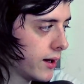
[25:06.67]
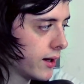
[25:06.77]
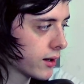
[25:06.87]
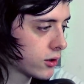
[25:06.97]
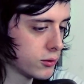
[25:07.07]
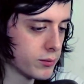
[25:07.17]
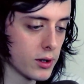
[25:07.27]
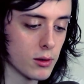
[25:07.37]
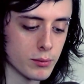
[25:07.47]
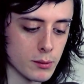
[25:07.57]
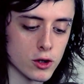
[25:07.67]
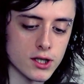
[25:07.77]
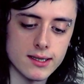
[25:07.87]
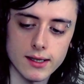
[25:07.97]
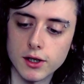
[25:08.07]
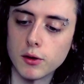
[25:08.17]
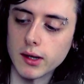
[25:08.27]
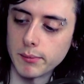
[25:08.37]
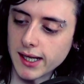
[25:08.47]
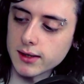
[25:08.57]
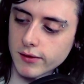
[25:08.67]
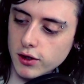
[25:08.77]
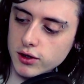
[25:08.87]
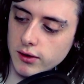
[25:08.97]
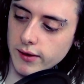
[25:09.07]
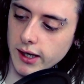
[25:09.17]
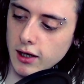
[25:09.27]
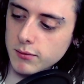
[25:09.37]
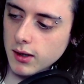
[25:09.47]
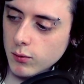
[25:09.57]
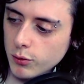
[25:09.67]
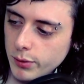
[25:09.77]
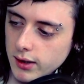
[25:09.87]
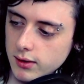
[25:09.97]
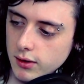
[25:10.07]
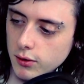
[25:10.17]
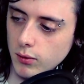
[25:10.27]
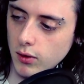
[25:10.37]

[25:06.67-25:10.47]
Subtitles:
It would be much easier to do on the base version of the game than it would be to do